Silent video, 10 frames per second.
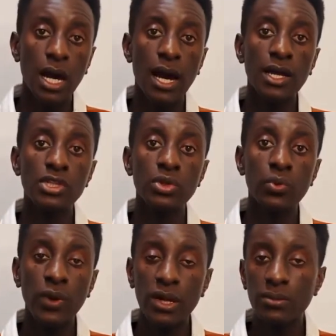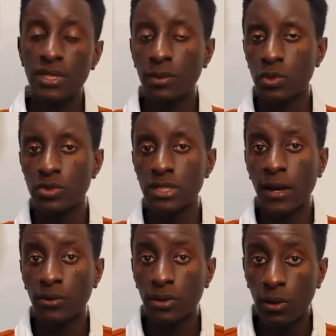and you will be able to
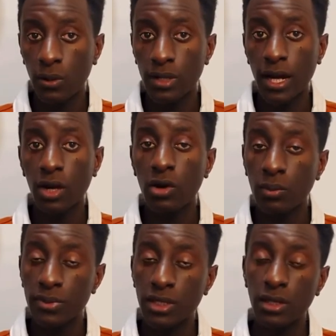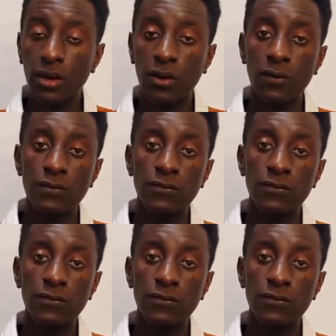download a copy of